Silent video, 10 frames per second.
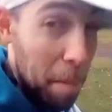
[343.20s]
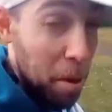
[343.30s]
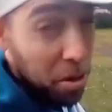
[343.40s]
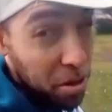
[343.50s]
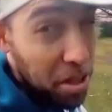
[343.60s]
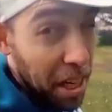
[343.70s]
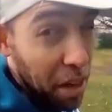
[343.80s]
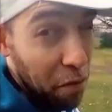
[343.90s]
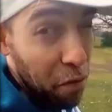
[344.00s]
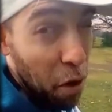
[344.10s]
maybe your
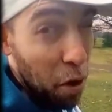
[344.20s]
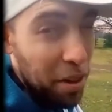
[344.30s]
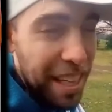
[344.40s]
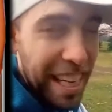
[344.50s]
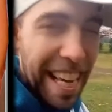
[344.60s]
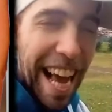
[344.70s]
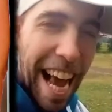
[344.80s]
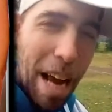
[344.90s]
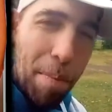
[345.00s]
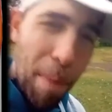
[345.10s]
second phone,
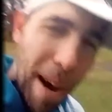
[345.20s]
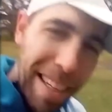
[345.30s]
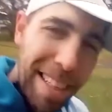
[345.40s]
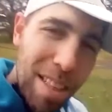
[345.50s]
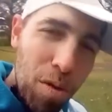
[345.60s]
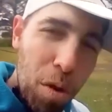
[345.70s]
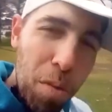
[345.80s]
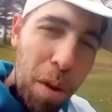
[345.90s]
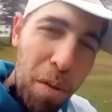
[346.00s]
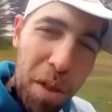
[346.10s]
and practice
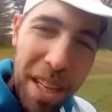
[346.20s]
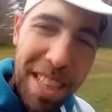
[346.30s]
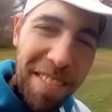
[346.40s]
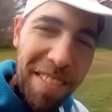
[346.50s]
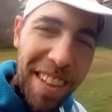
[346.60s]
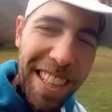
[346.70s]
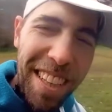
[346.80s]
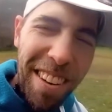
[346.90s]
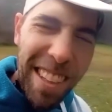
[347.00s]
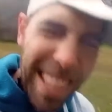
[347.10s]
with me with this
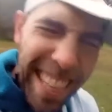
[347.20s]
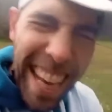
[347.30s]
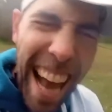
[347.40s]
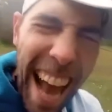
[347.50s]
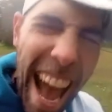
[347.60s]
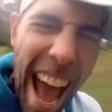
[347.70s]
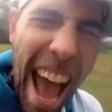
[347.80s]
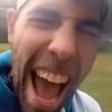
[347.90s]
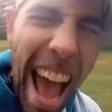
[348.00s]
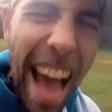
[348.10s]
video.
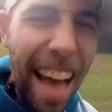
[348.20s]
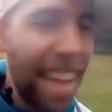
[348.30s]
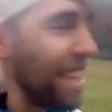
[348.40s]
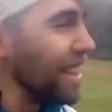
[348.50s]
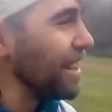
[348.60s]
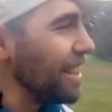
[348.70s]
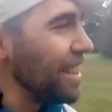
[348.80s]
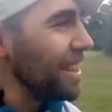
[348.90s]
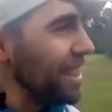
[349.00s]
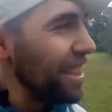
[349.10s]
Yeah!
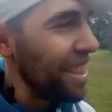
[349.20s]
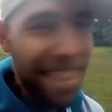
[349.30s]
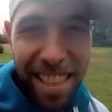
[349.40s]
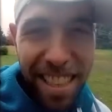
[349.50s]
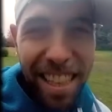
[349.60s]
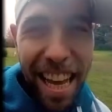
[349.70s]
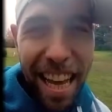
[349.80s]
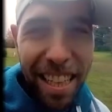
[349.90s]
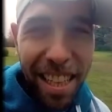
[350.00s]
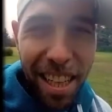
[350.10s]

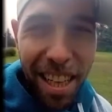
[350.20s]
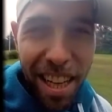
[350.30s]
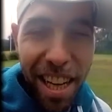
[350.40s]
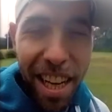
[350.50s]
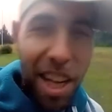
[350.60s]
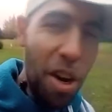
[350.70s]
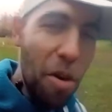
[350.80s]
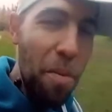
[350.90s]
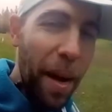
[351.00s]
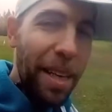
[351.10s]
Then
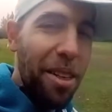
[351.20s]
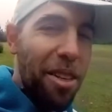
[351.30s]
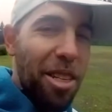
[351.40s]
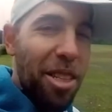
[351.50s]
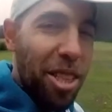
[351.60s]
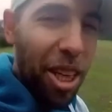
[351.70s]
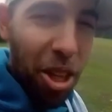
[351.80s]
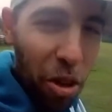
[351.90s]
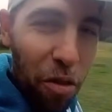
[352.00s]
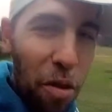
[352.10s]
go back to the
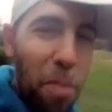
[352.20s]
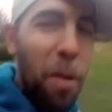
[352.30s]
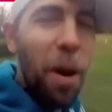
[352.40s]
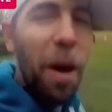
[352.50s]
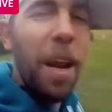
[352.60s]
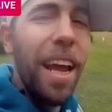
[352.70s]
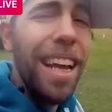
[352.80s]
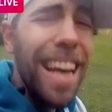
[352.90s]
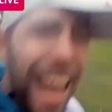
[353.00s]
center of the party